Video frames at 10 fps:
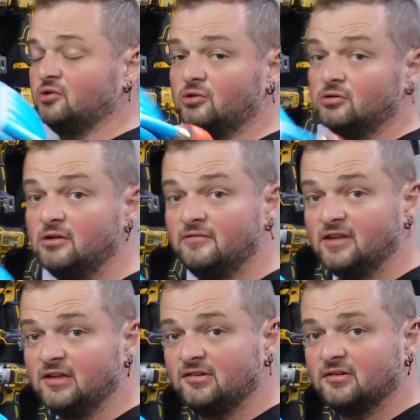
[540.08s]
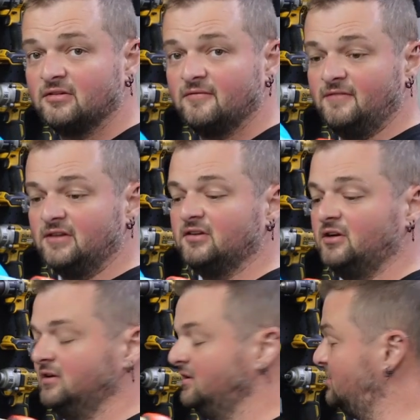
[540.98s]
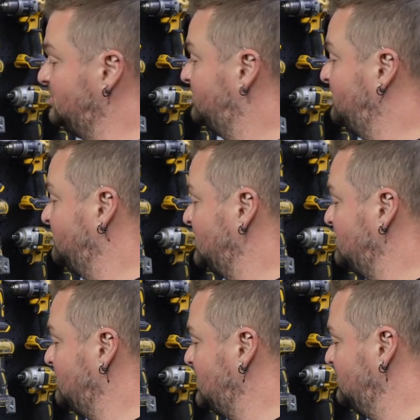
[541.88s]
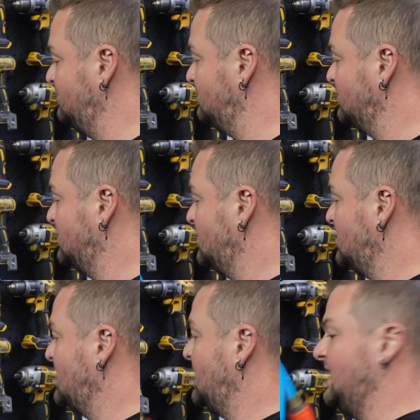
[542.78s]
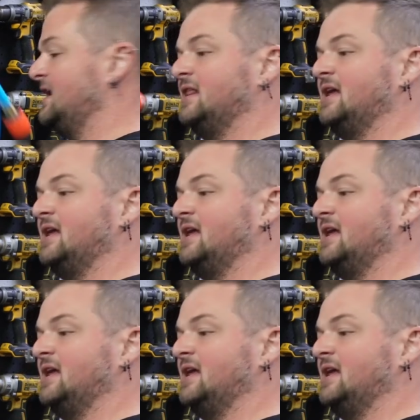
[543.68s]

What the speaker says: all of this fits on. This is 15 meters. And